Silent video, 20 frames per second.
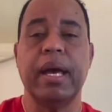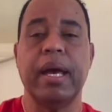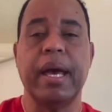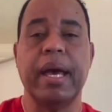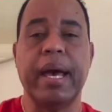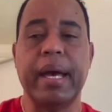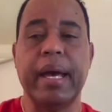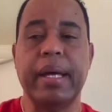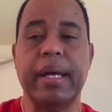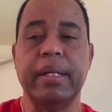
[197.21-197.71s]

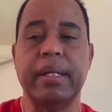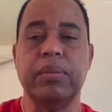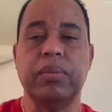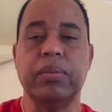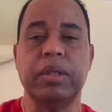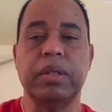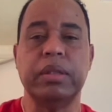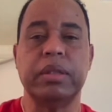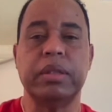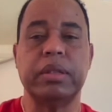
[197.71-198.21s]
and
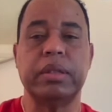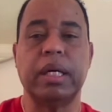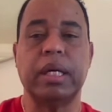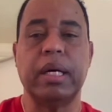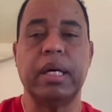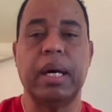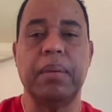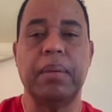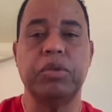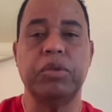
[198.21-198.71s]
was
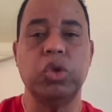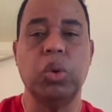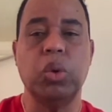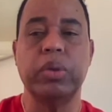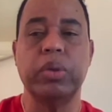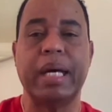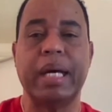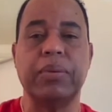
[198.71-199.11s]
told